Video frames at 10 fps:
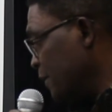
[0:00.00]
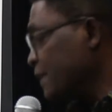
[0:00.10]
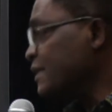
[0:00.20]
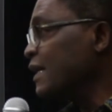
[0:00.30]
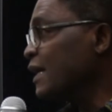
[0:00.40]

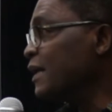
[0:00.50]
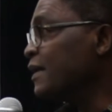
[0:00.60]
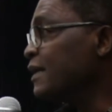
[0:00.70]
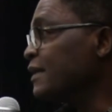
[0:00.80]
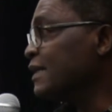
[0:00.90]
But
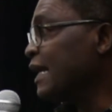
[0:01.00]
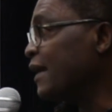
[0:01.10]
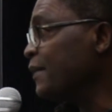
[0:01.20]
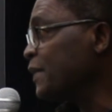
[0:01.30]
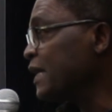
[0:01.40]

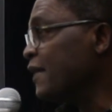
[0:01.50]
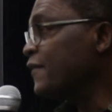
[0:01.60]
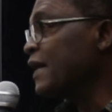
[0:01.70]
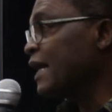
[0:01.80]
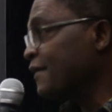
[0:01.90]
their
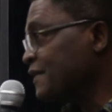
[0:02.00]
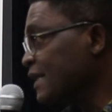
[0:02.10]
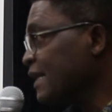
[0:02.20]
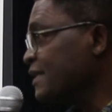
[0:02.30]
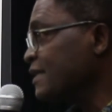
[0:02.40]
behavior
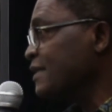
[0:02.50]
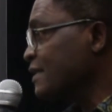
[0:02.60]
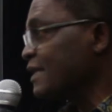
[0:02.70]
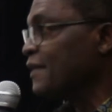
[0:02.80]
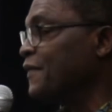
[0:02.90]
after elections
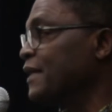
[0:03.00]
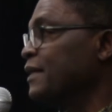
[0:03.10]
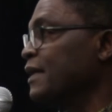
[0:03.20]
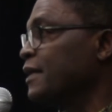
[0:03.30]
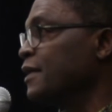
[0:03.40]
is a
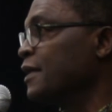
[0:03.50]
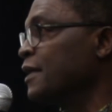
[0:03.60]
different thing.